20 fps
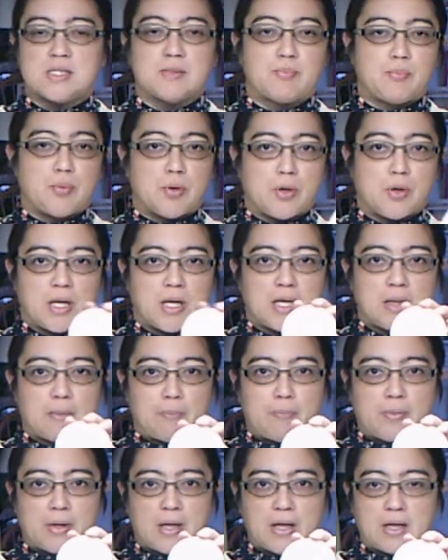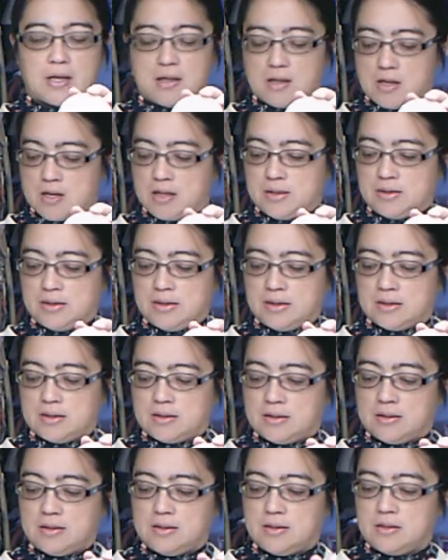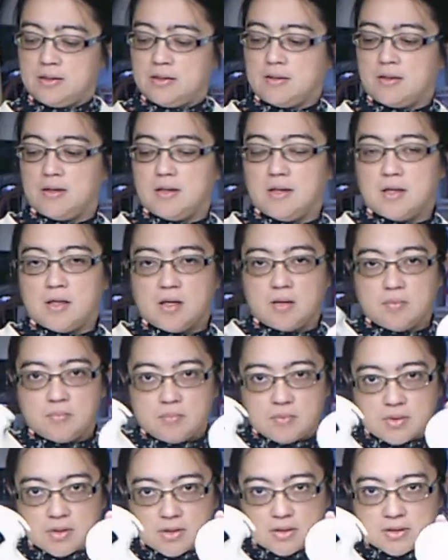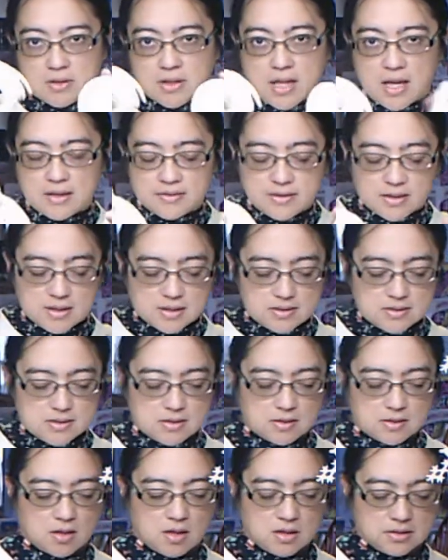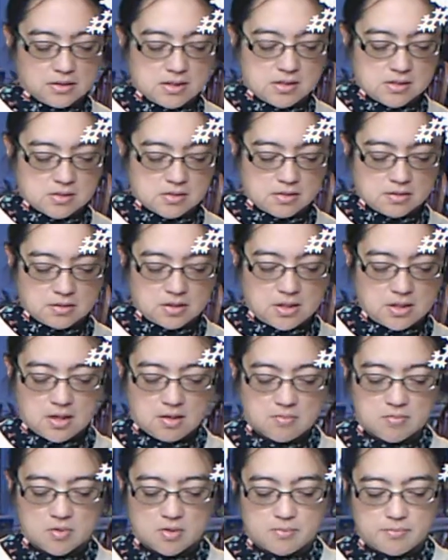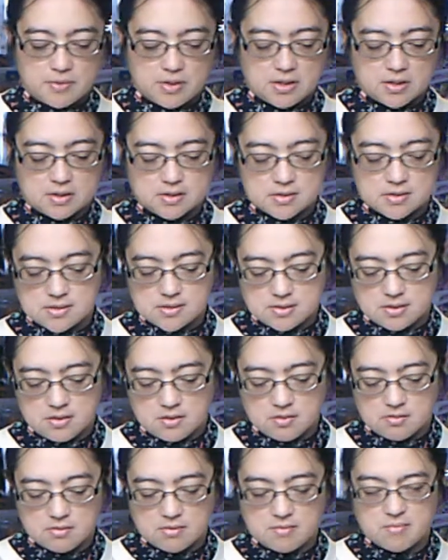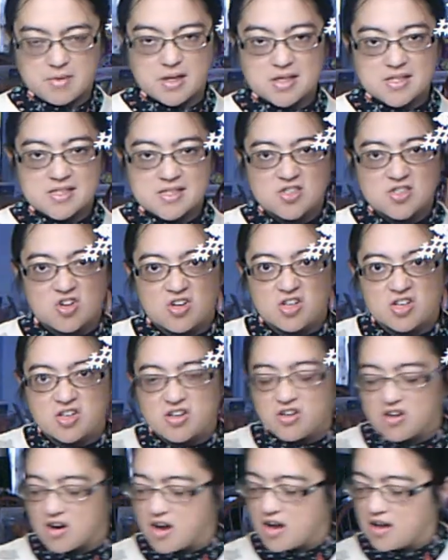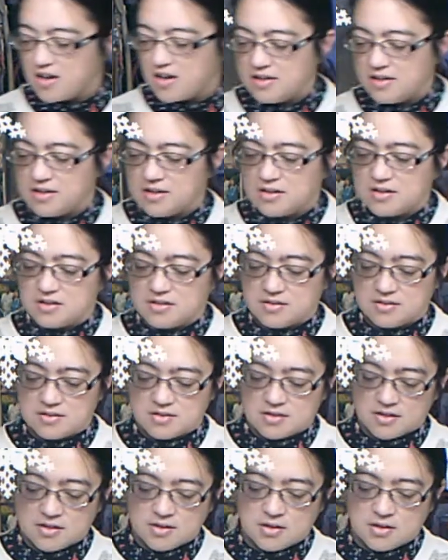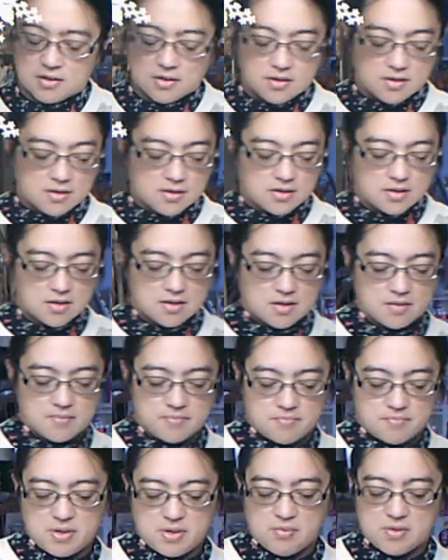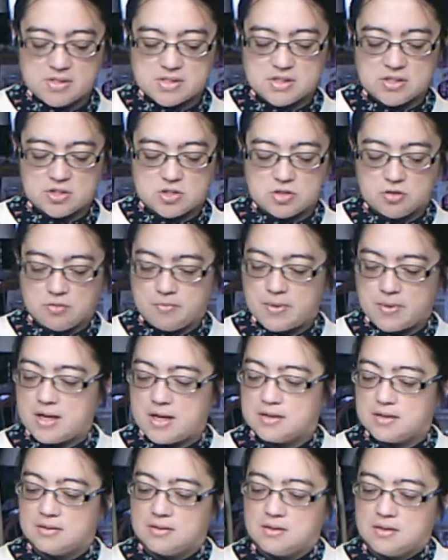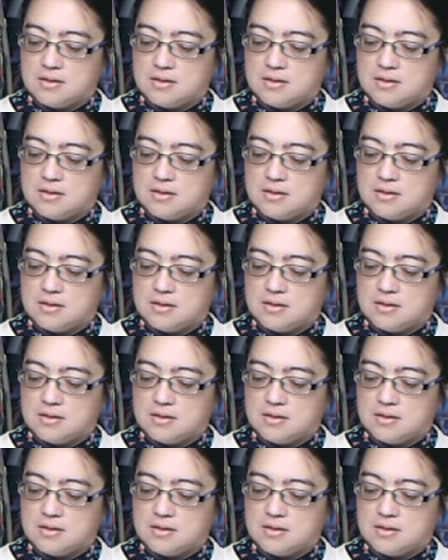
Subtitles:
a pretty big onion, and I'm glad that I didn't cut these on camera because, you know, I might have started crying. But it wasn't too bad.